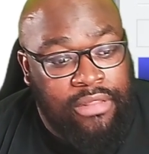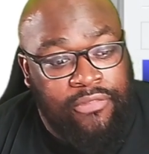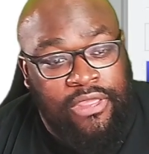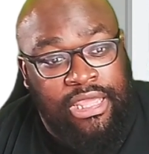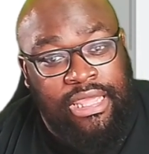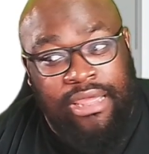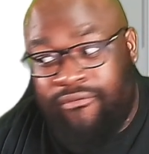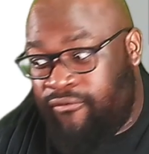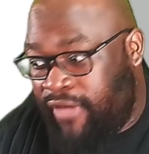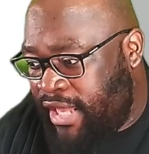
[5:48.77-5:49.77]
The
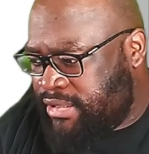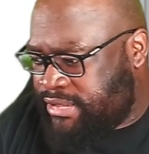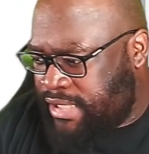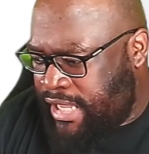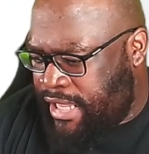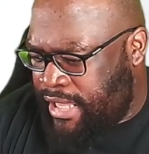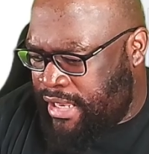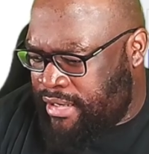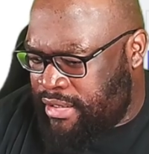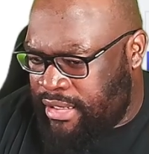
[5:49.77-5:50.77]
events,
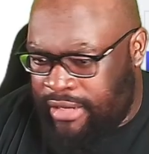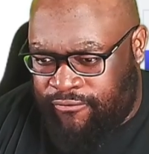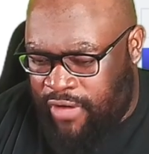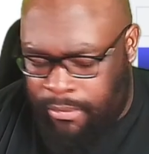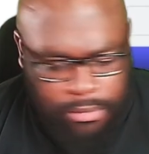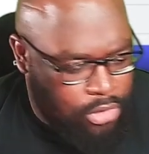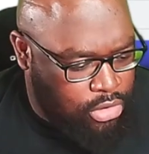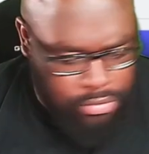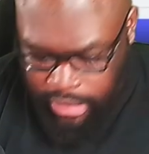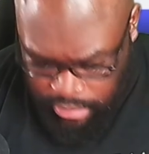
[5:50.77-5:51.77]
and if I remember
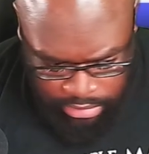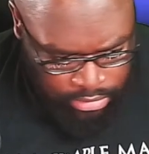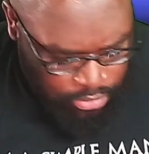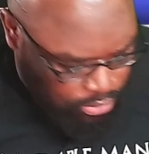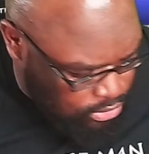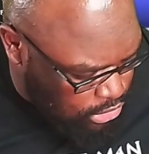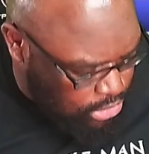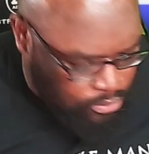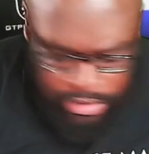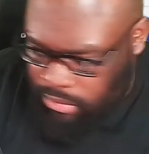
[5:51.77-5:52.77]
correctly, hold
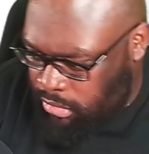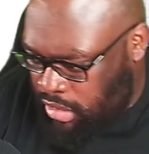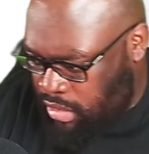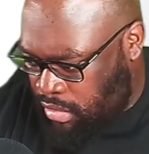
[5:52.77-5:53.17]
on, wait a minute.